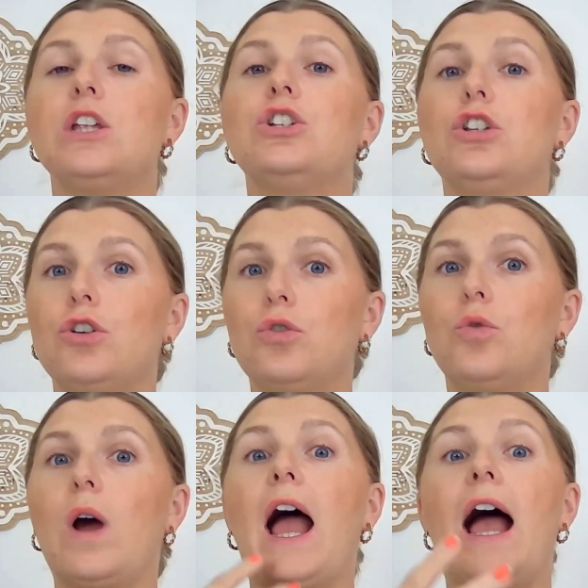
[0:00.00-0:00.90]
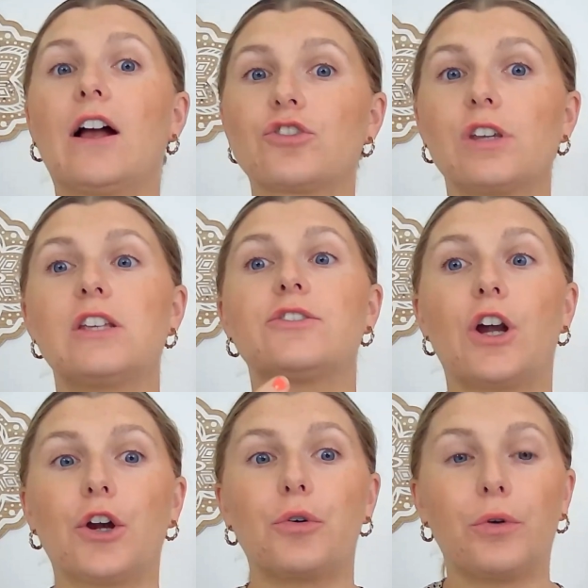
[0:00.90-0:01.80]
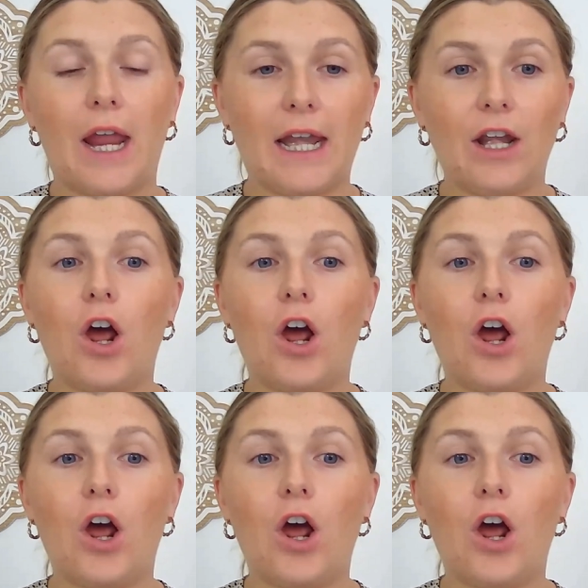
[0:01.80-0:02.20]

to actually start creating.